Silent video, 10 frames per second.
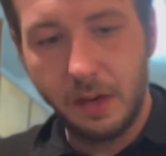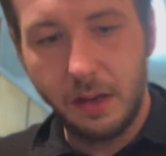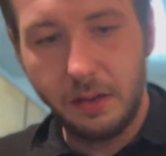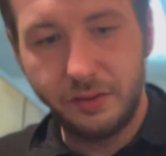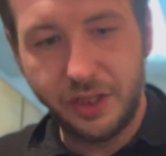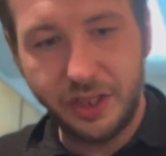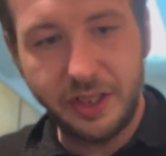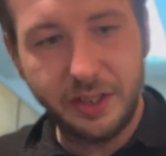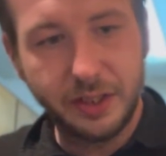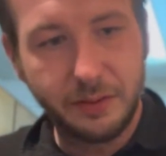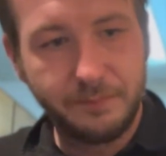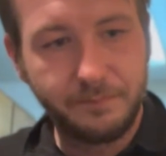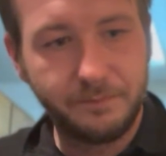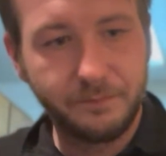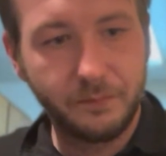Oh jeez.
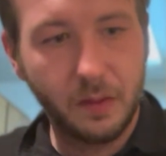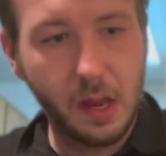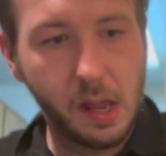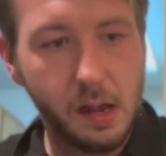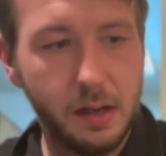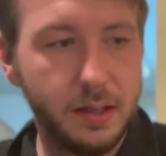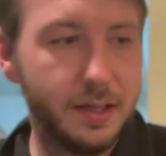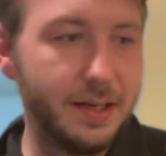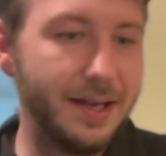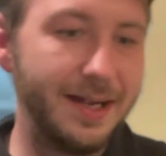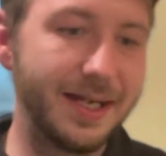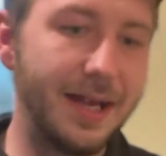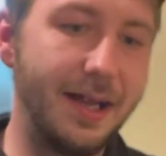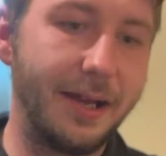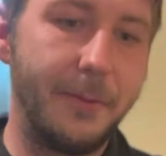It's got
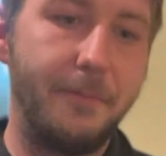like